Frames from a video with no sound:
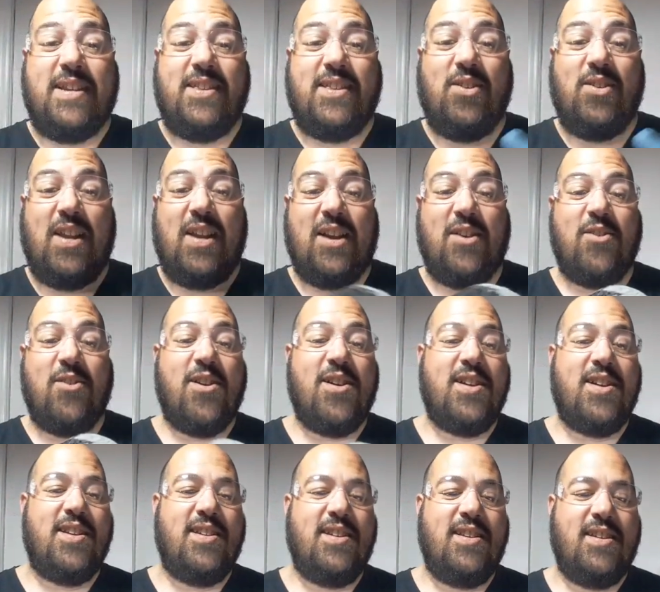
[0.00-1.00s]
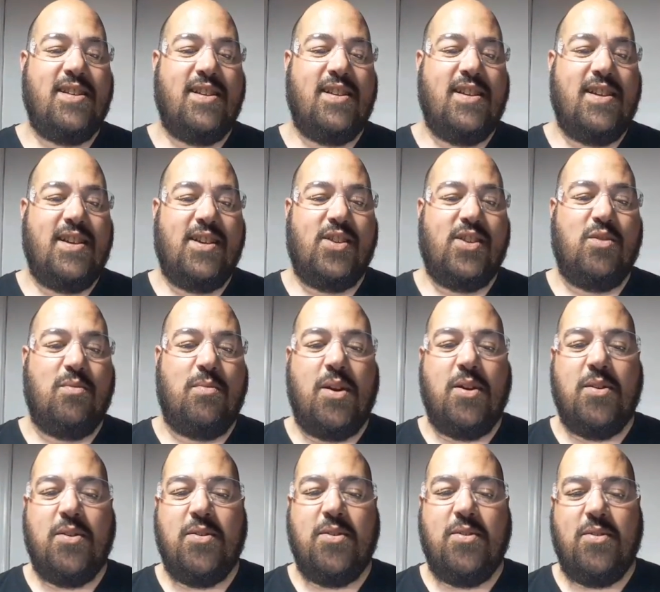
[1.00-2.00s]
So later on,
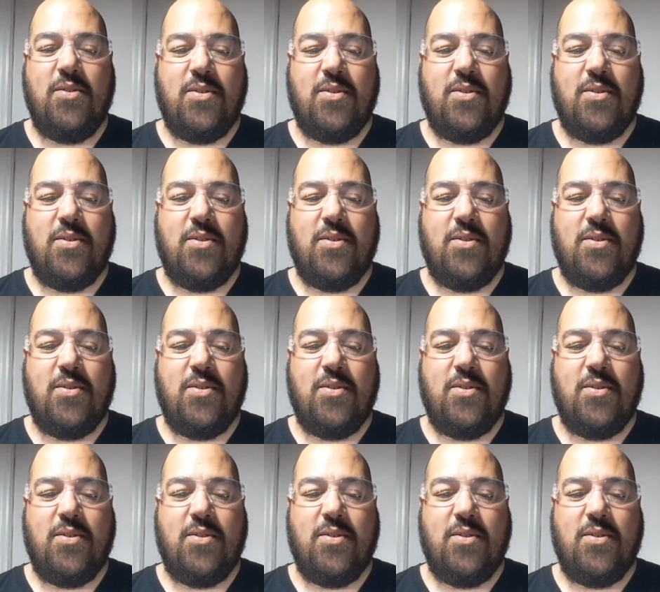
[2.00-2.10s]
tomorrow